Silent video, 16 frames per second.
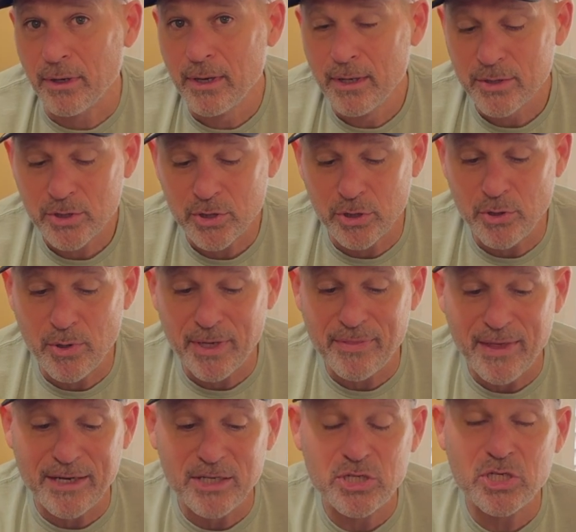So you
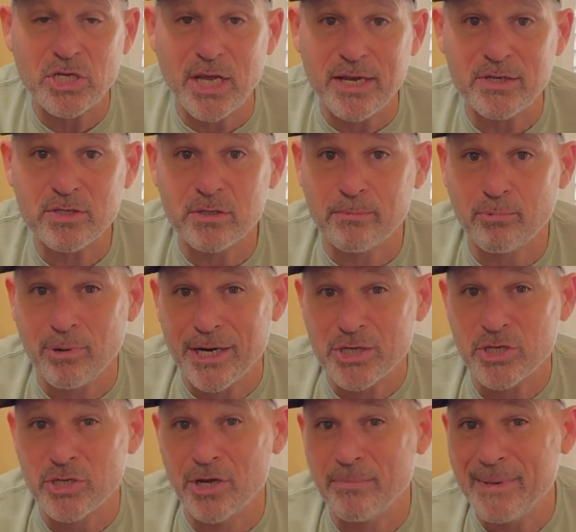can then change the
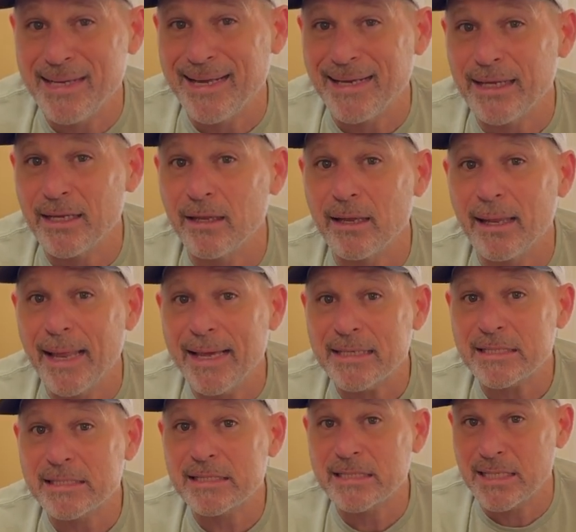pressure to be a little
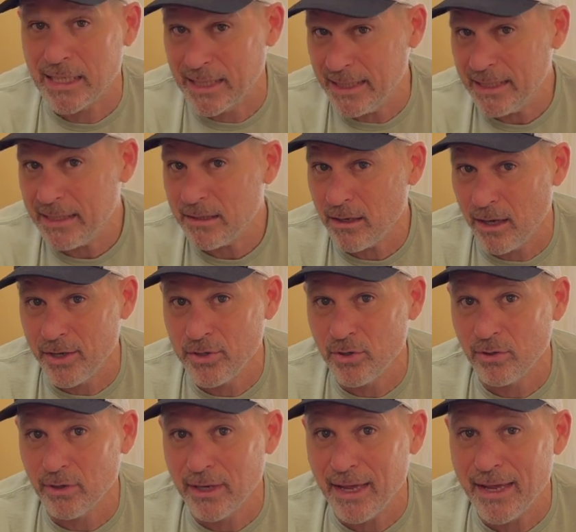less tight on
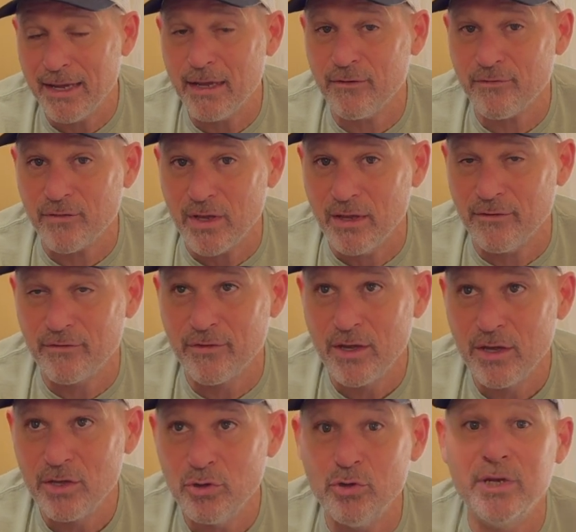your leg if
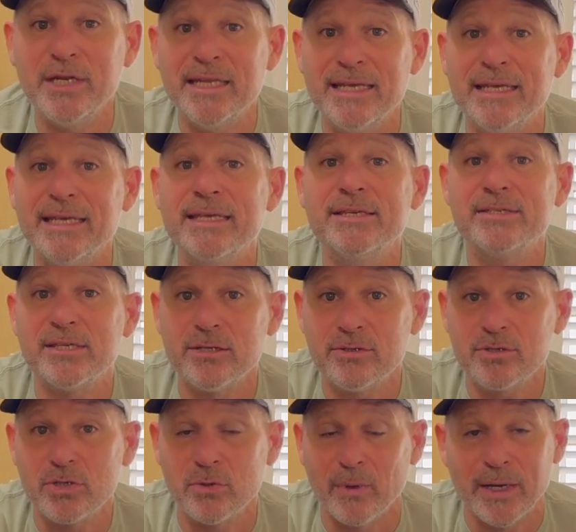you need to ease
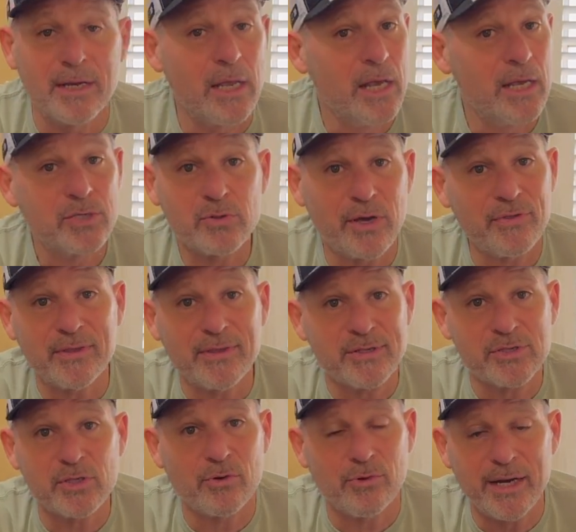into it. So I think
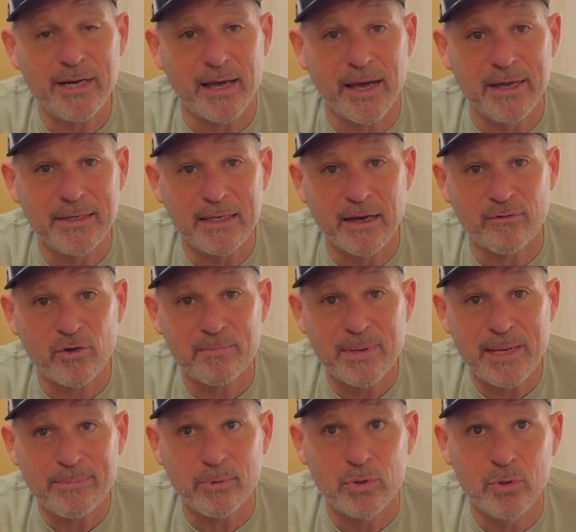that's a great idea for
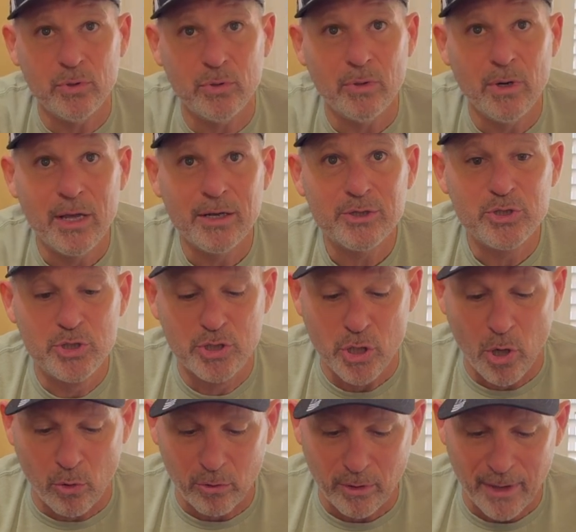people who
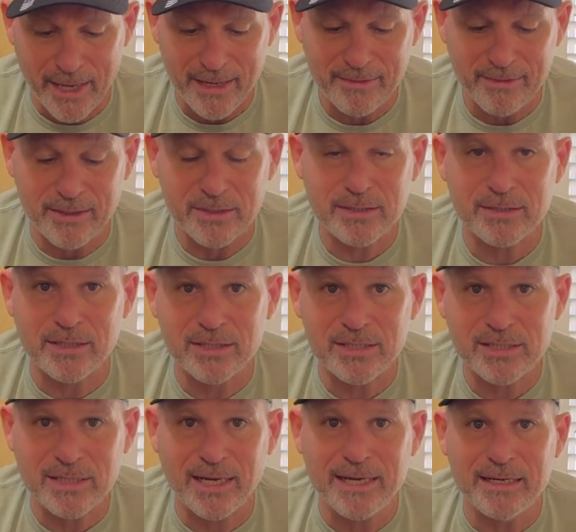don't like
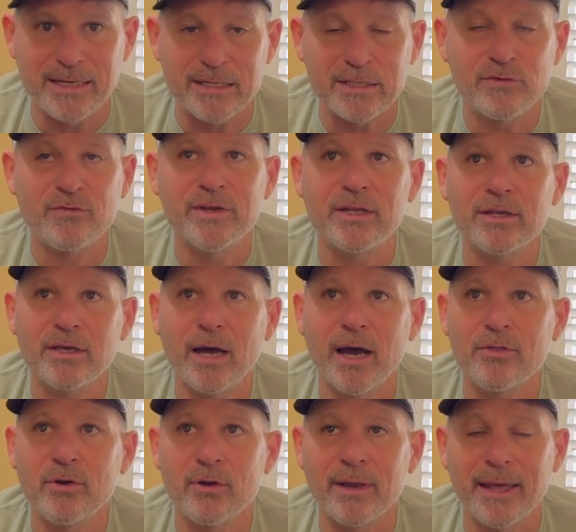this tightness feeling
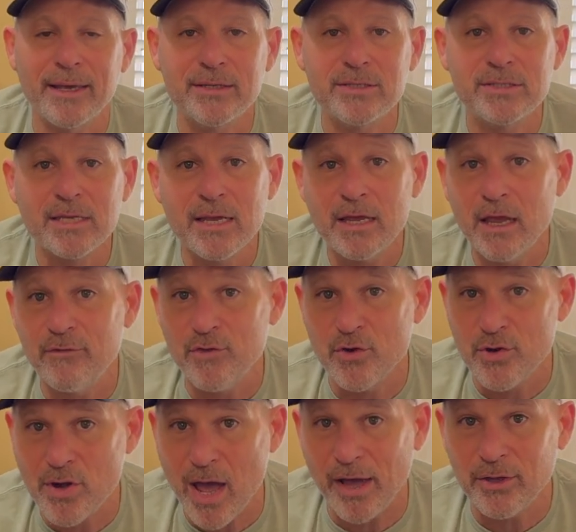on their legs. If
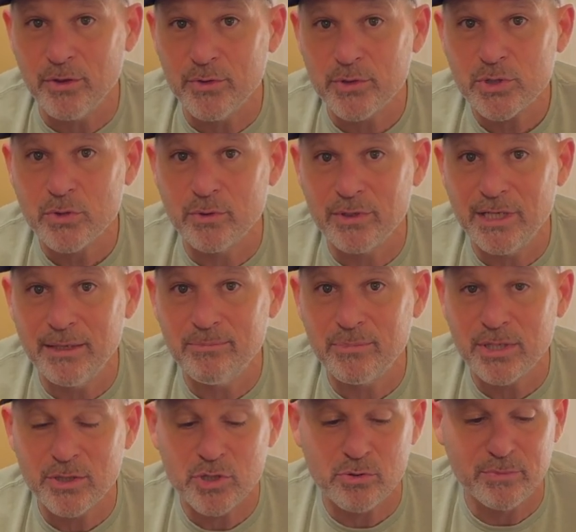you're not used to a
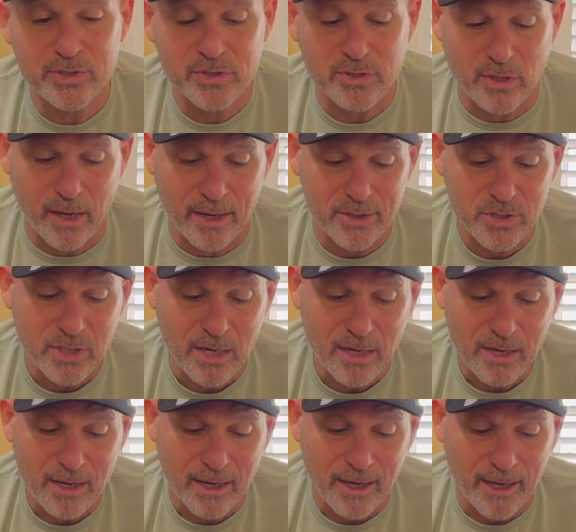deep tissue massage,
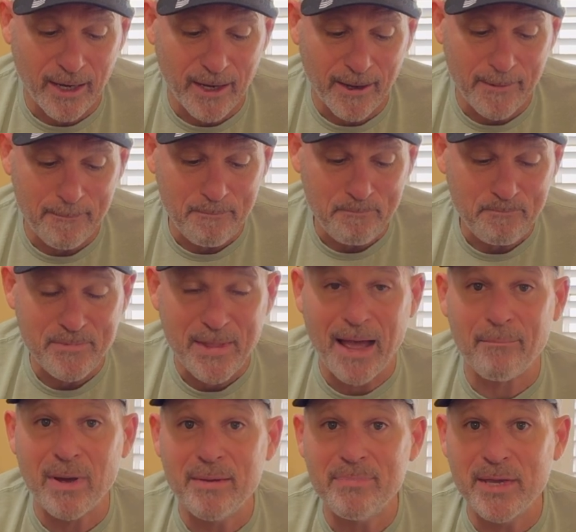
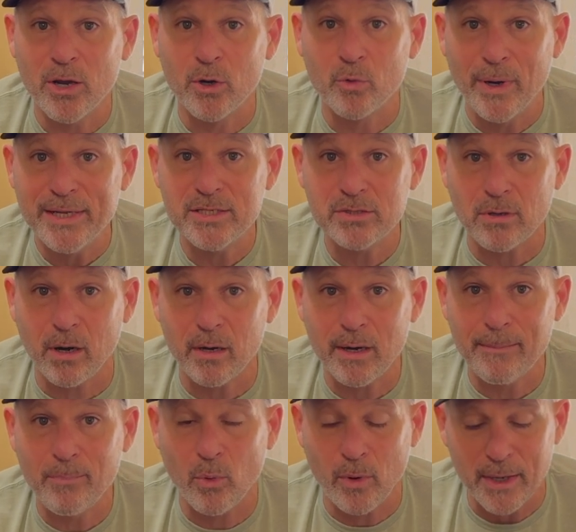that might be a great
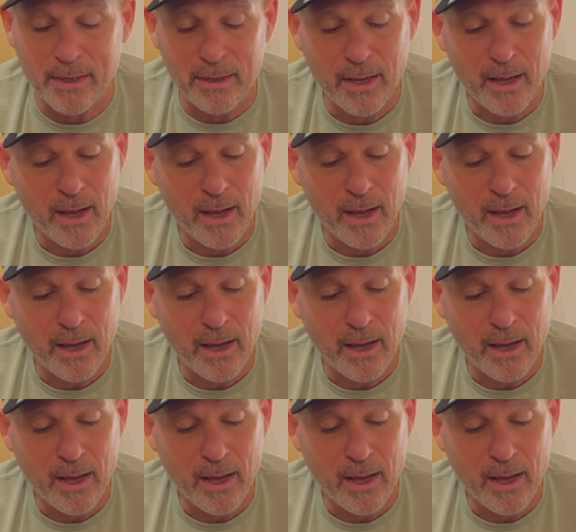starting point.